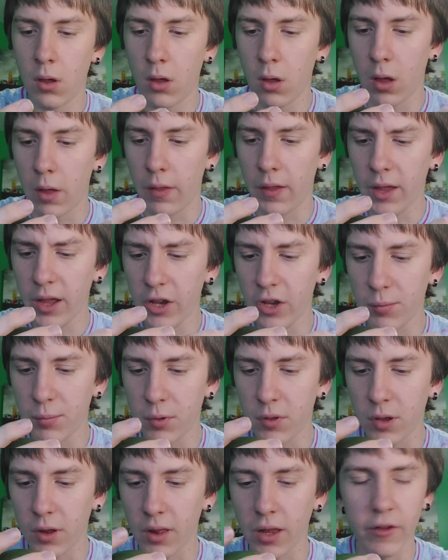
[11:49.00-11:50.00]
I think I just
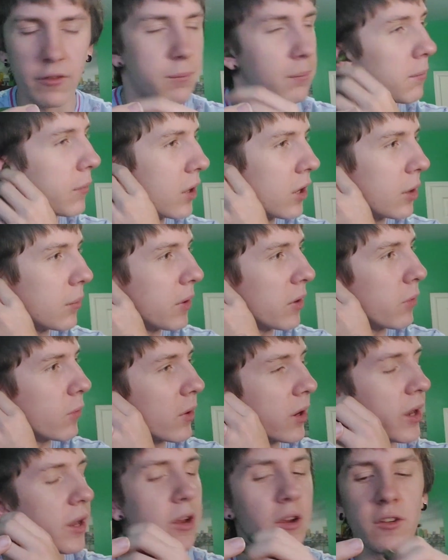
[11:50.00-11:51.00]
put the left bud on my
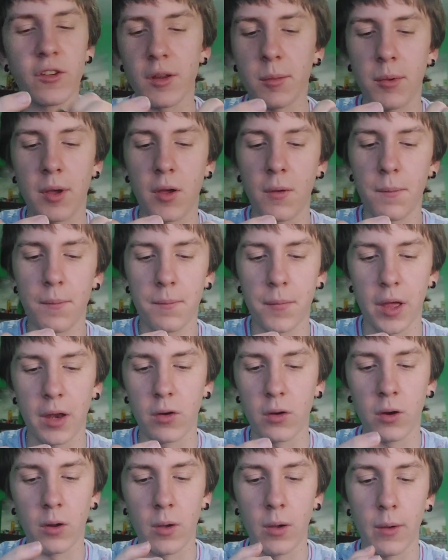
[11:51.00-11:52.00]
right ear somehow. I
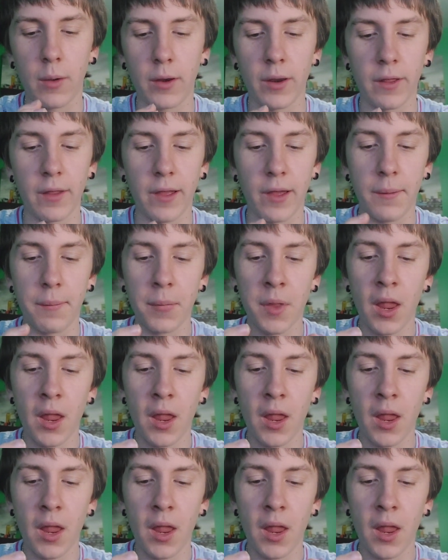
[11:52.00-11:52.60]
don't know how I did that.